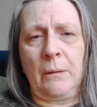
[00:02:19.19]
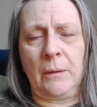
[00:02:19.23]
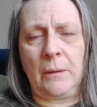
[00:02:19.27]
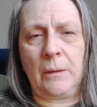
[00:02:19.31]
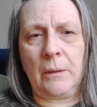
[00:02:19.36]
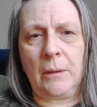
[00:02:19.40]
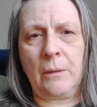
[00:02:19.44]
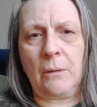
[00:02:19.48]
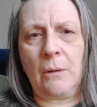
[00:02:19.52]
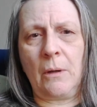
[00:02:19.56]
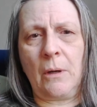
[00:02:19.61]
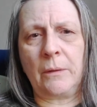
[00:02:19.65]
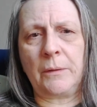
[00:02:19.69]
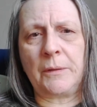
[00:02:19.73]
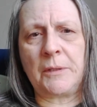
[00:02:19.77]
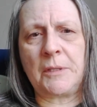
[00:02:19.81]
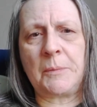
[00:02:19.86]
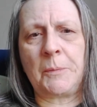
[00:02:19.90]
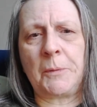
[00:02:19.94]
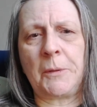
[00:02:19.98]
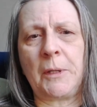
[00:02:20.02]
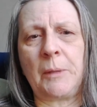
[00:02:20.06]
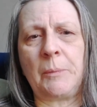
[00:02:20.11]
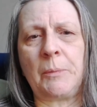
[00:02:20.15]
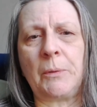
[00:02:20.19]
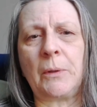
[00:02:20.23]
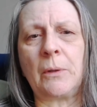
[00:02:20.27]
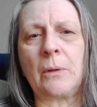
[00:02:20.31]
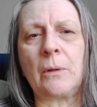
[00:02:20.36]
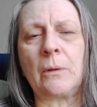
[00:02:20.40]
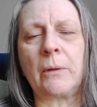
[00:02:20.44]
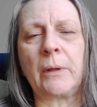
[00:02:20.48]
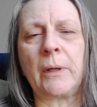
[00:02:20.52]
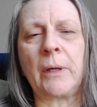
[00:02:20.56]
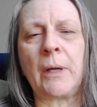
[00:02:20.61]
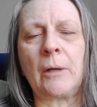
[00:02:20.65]
There are all these people
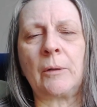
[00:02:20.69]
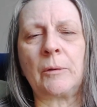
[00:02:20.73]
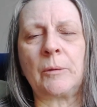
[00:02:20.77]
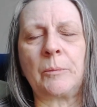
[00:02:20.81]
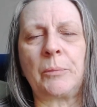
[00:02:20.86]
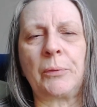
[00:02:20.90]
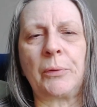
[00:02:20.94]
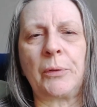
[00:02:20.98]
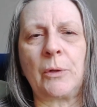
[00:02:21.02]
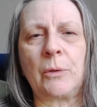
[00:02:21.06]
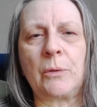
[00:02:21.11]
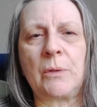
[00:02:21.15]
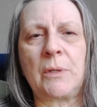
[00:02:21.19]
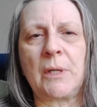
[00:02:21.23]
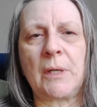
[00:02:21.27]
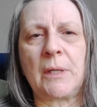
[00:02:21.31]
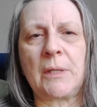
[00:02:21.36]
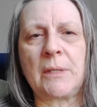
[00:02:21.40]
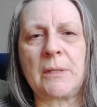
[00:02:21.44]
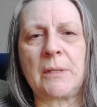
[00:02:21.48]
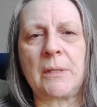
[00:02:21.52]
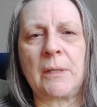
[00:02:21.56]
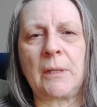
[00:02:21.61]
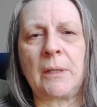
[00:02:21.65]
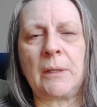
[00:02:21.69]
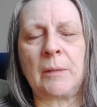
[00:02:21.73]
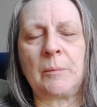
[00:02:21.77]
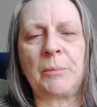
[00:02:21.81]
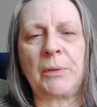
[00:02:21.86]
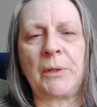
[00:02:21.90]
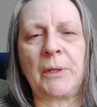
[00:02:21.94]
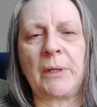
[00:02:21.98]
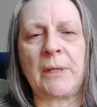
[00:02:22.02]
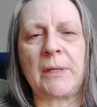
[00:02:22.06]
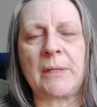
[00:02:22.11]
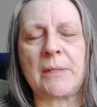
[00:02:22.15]
going out and protesting in
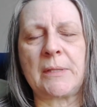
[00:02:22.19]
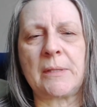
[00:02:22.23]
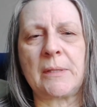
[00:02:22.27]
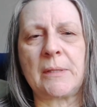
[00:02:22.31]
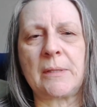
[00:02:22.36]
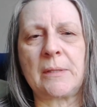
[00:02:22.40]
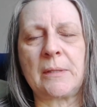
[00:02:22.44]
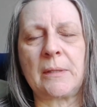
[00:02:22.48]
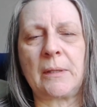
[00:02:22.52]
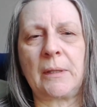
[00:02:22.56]
places,